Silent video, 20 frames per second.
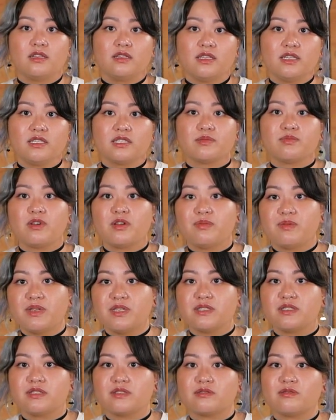These small
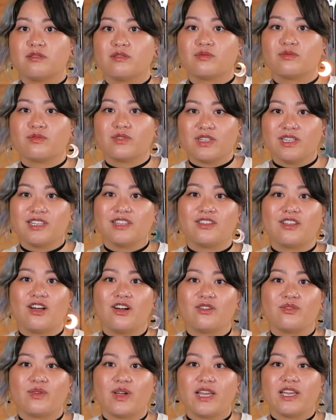pieces go a really
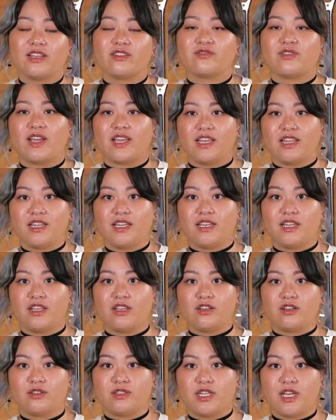long way in regulating
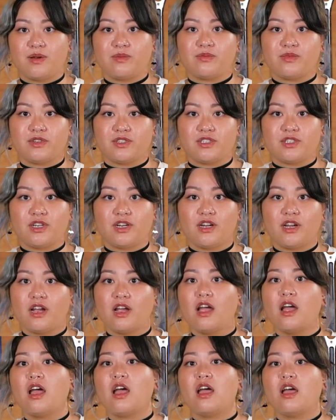your temperature.
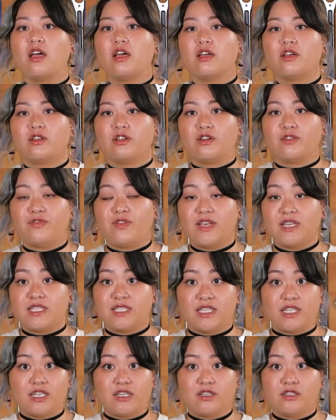Your face
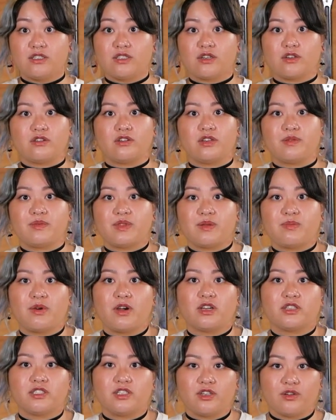and ears are going to be the
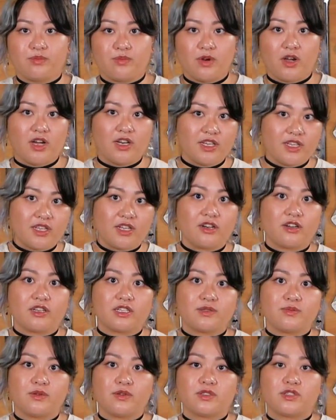parts of your body that are
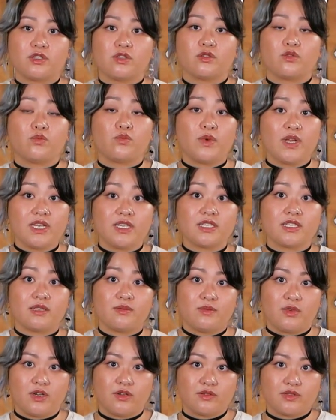exposed to the wind the
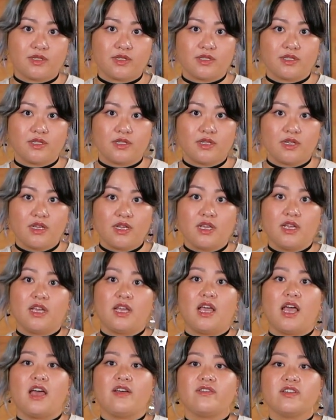most.
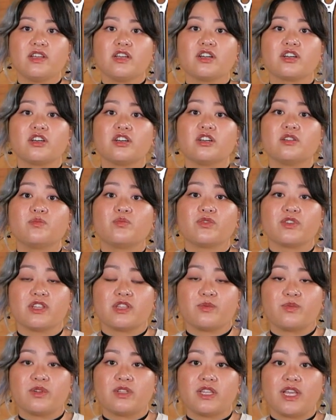Having a good
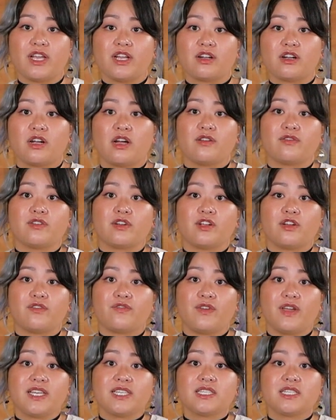breathable layer covering your
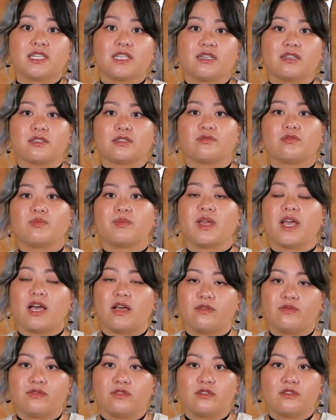face and ears will be
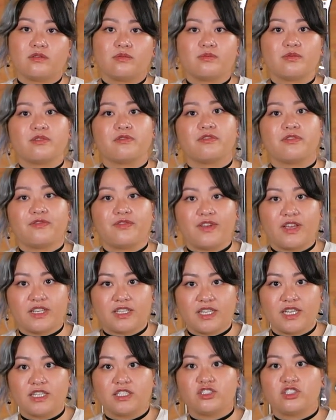helpful for
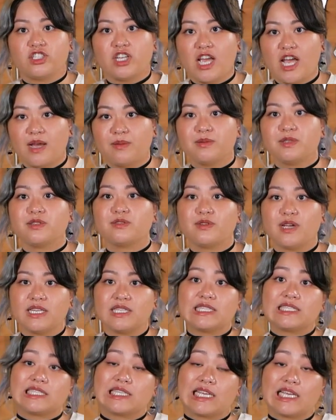preventing chapped
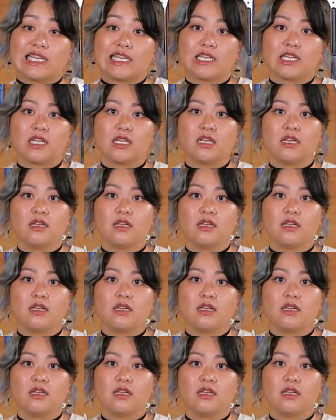red skin.